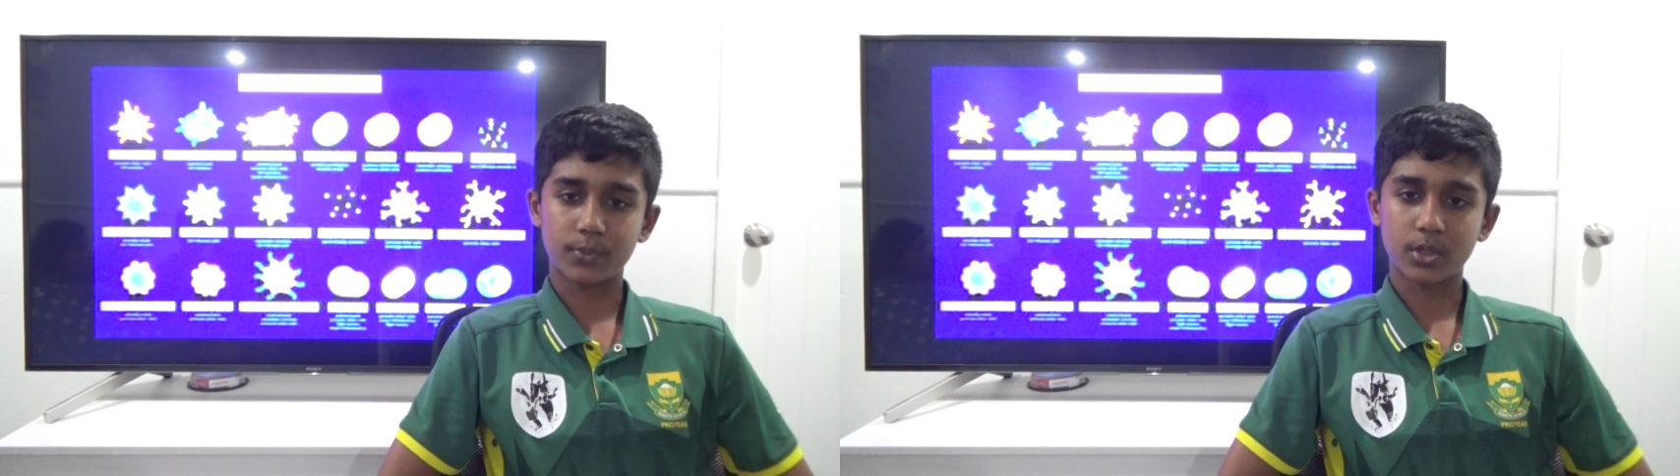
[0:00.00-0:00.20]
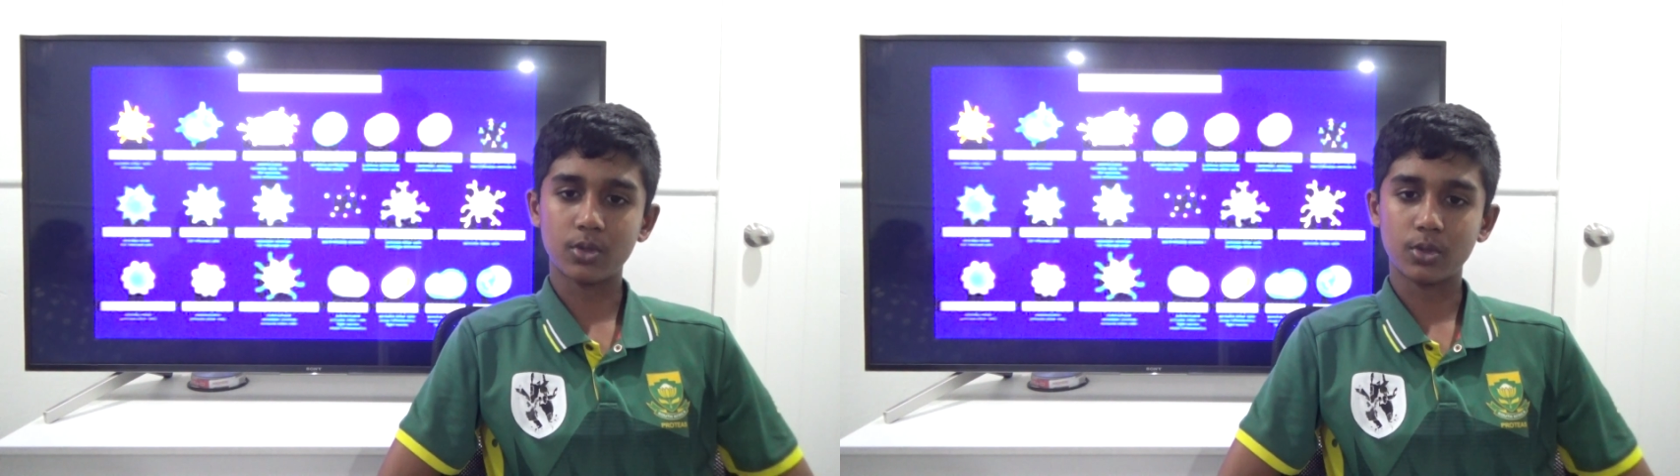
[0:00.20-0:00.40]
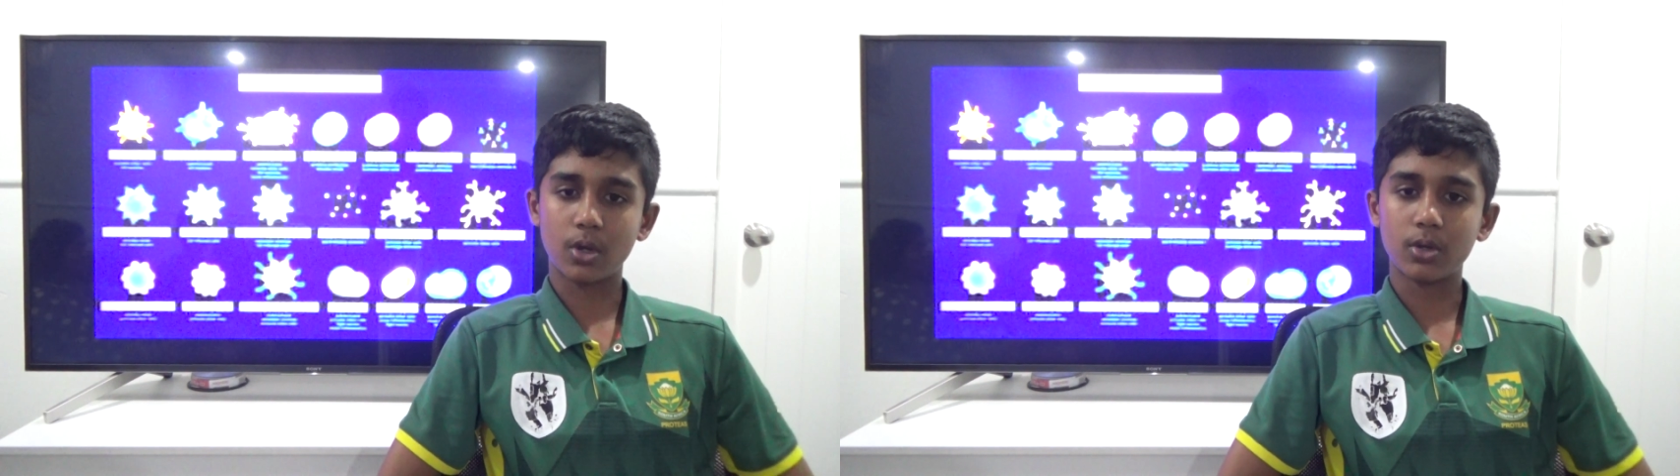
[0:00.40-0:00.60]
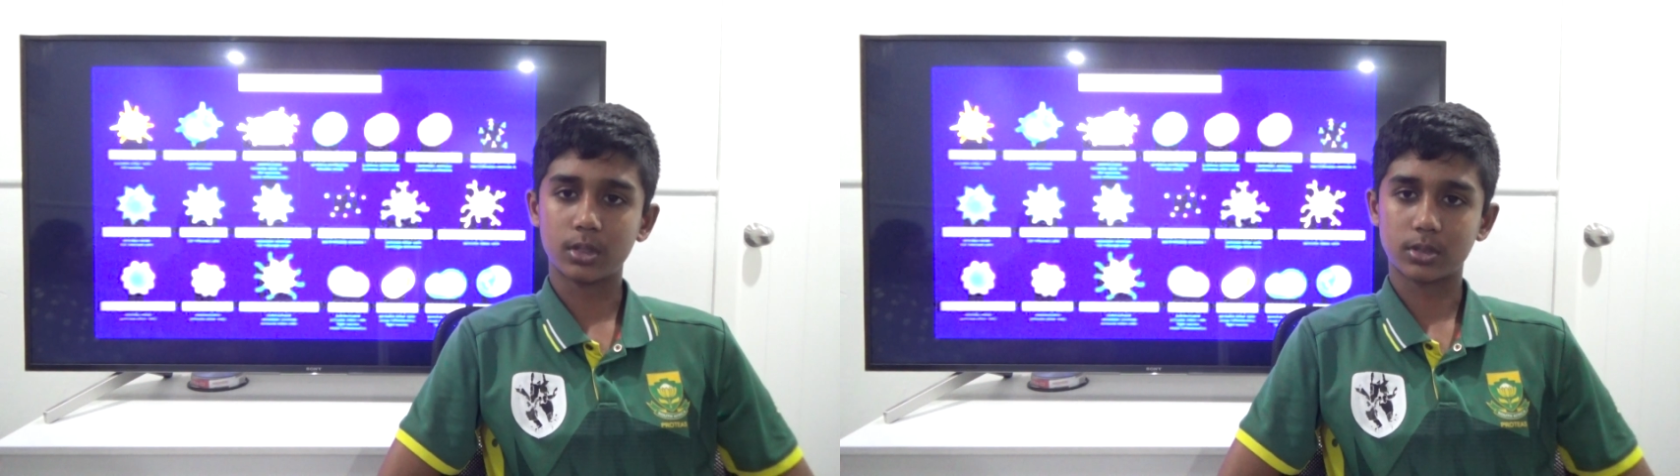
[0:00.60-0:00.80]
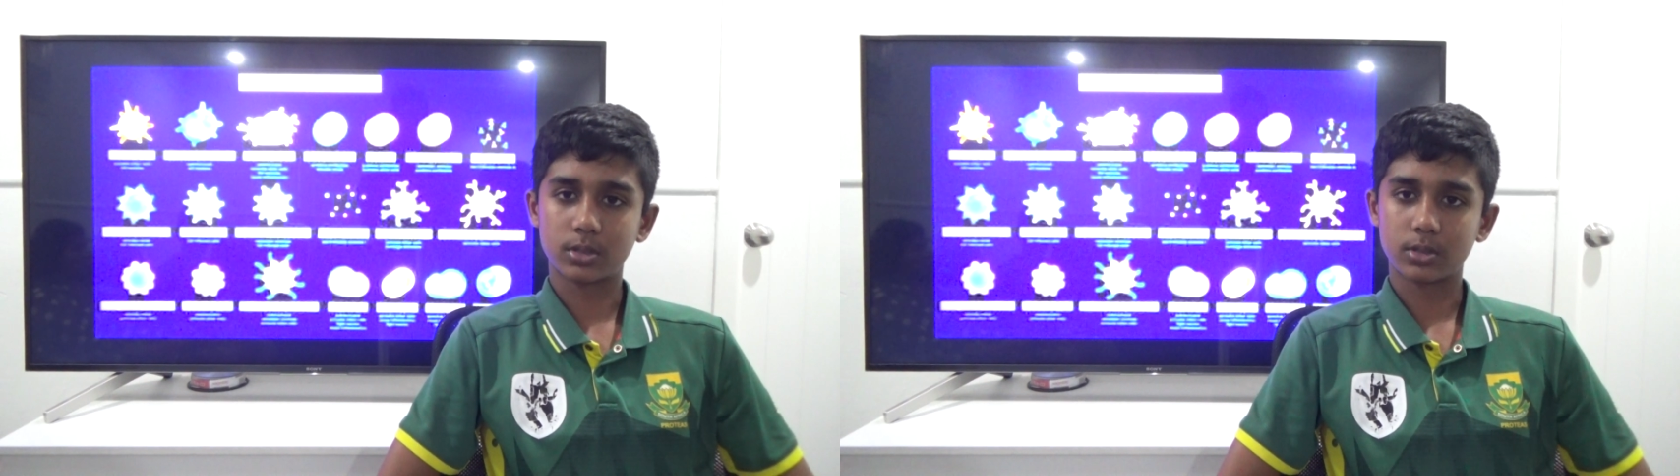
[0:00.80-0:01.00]
you
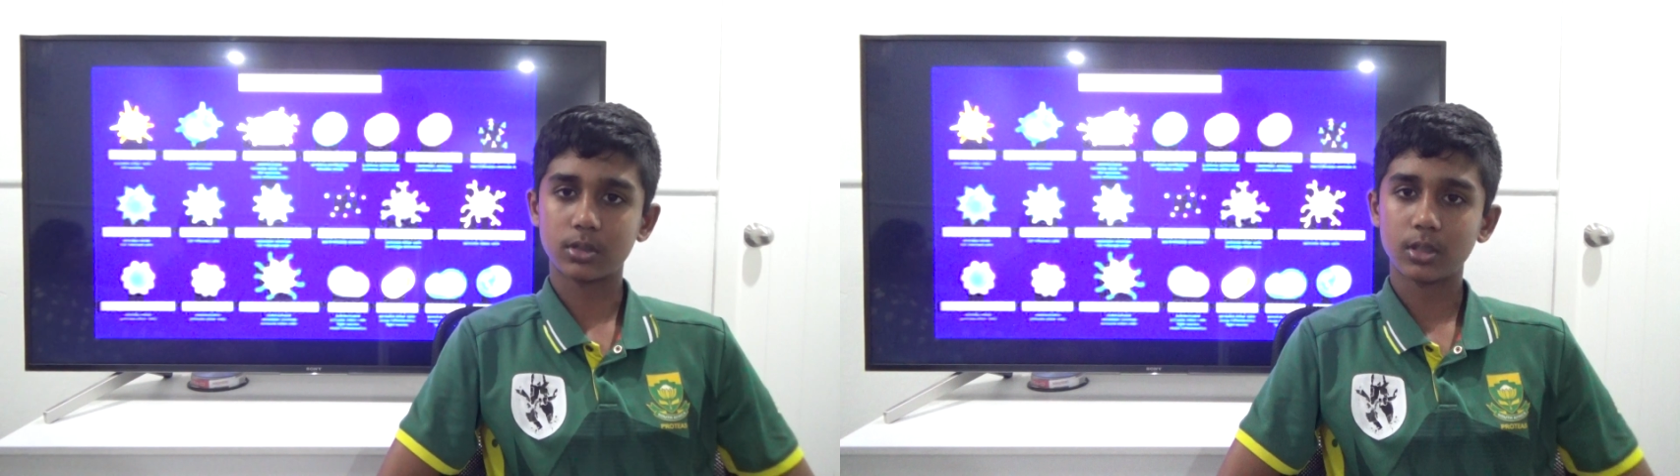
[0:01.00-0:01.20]
notice.